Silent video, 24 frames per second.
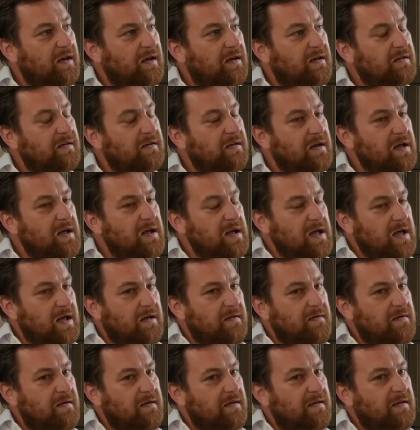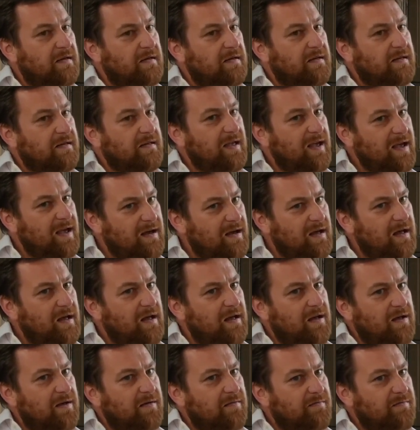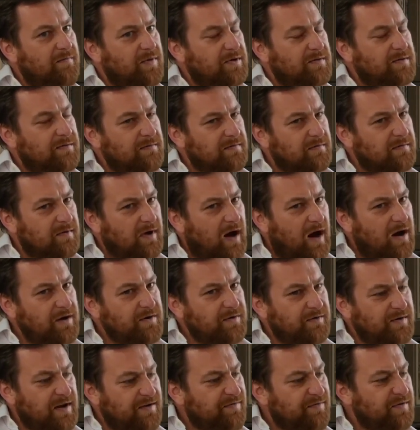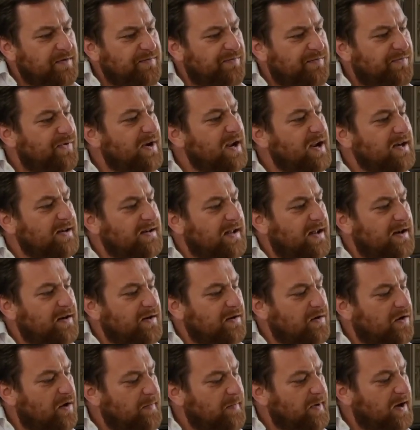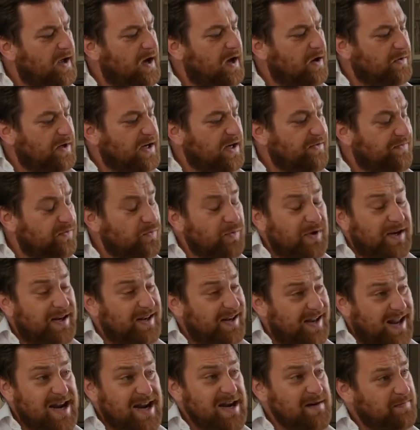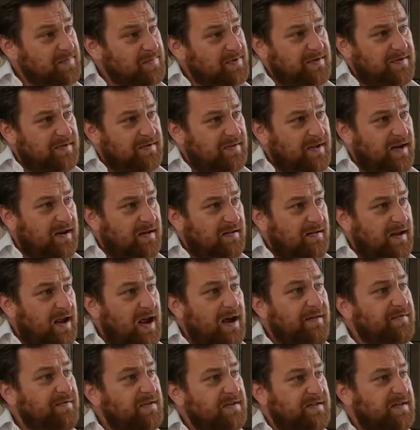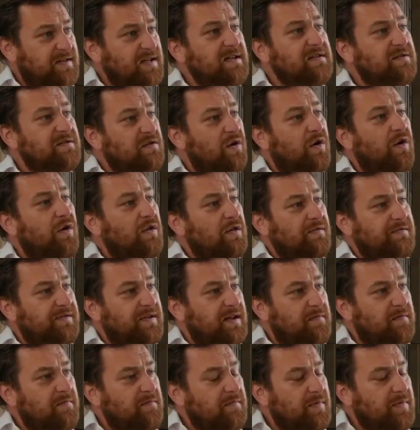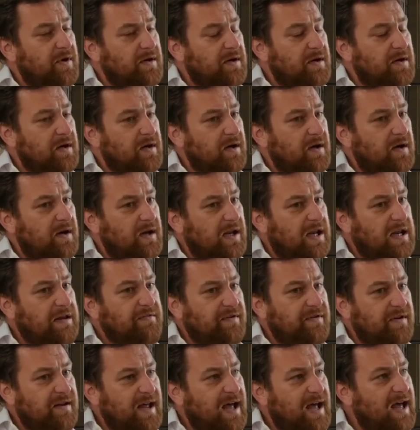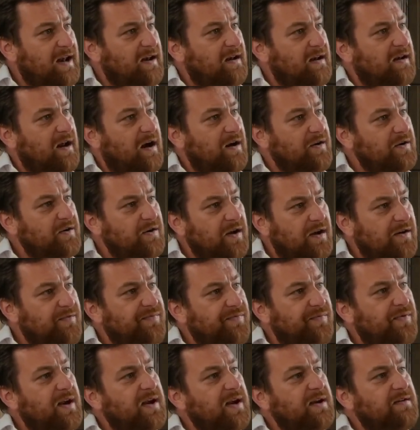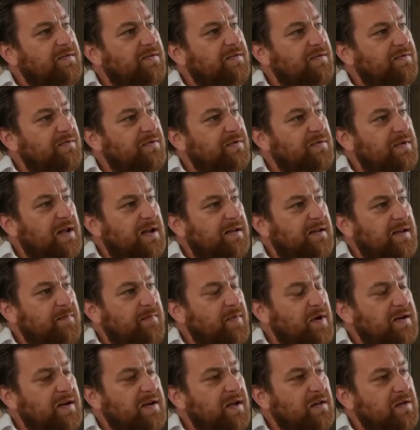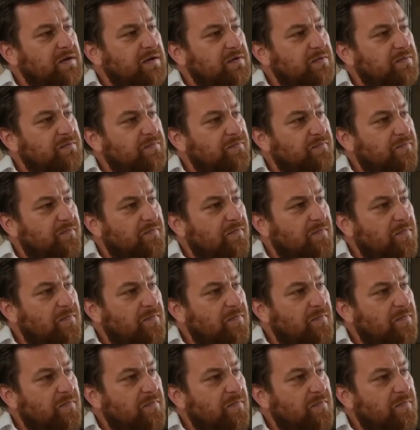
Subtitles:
Yeah. Yeah. But are you never afraid that coming out, even with names, they have deceased all of them, but even that, are you not afraid that they might kill you?